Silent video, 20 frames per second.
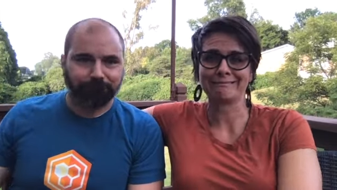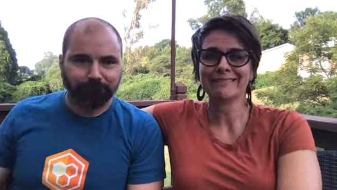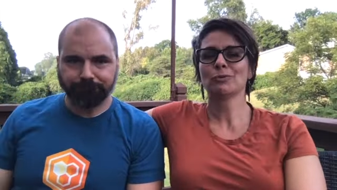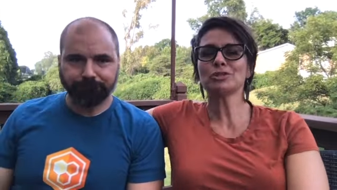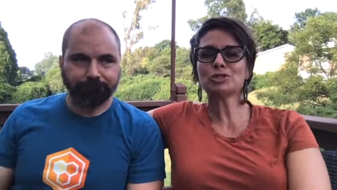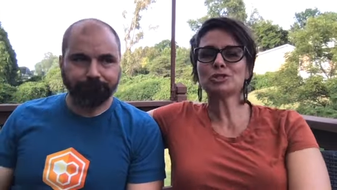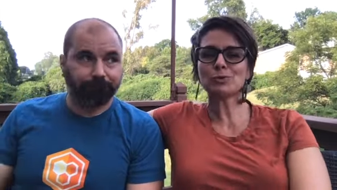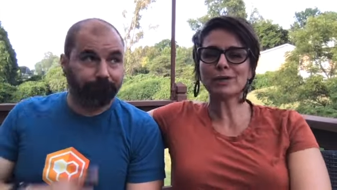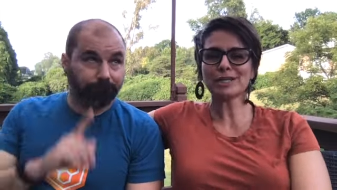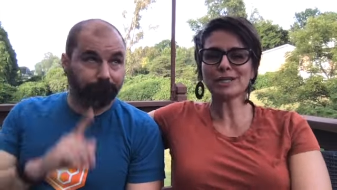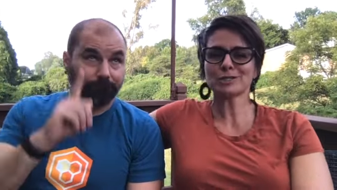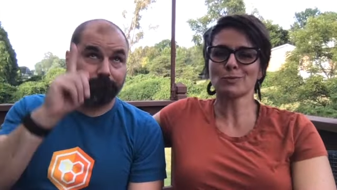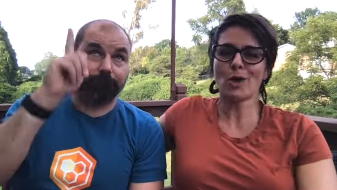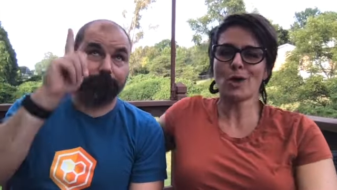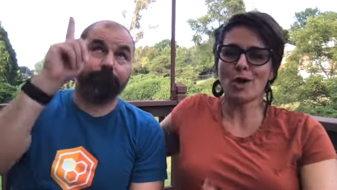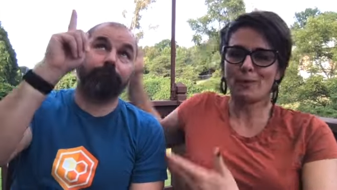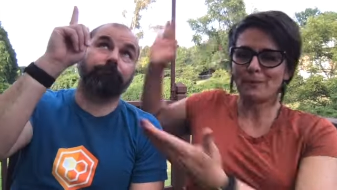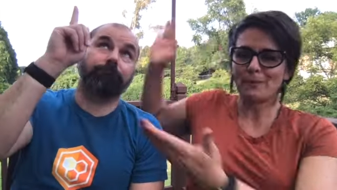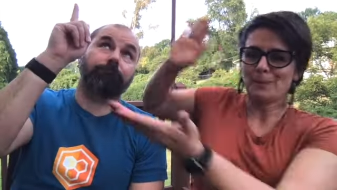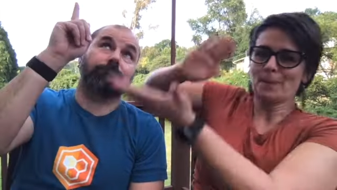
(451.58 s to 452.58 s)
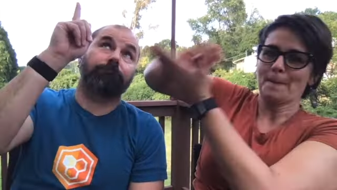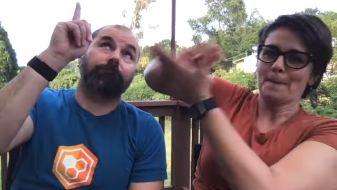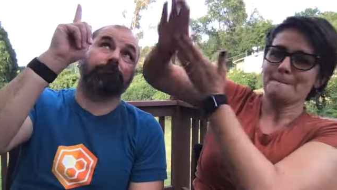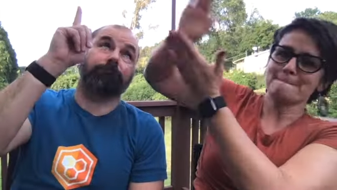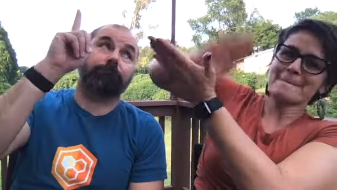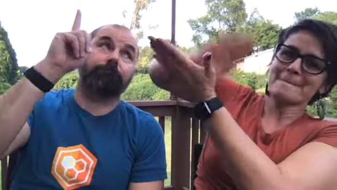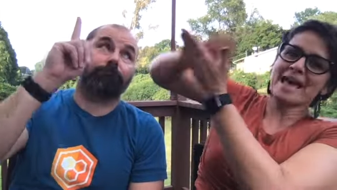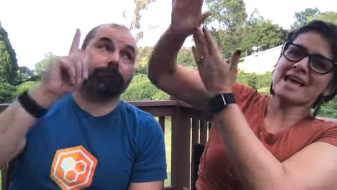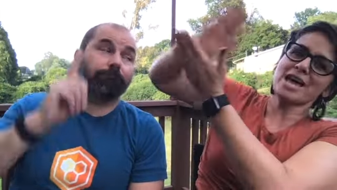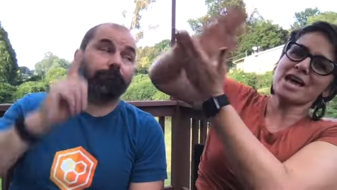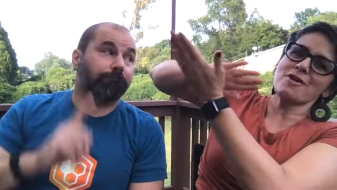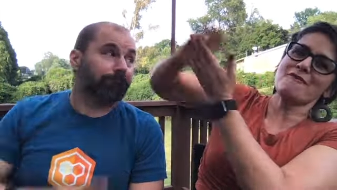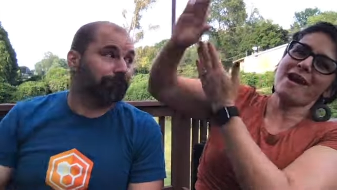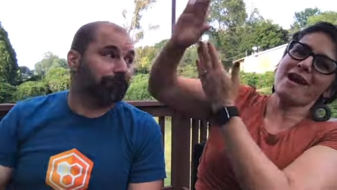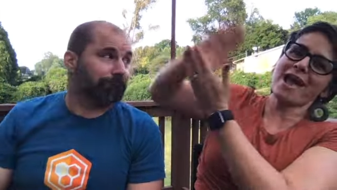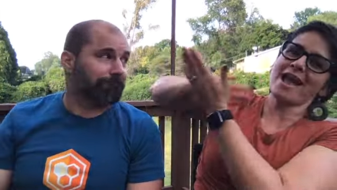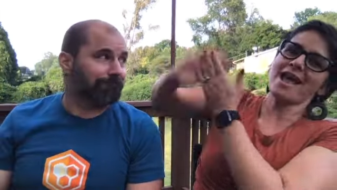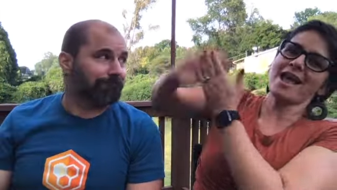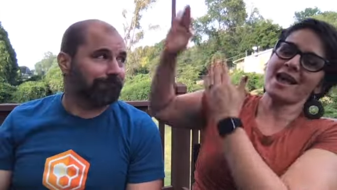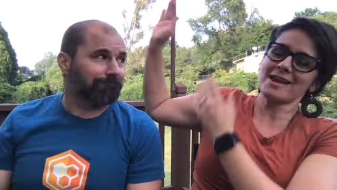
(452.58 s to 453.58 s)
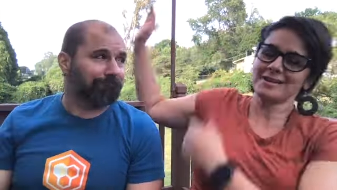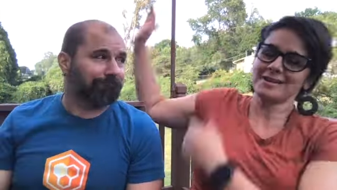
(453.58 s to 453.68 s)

Speaker 1: Two kids won't make it rain.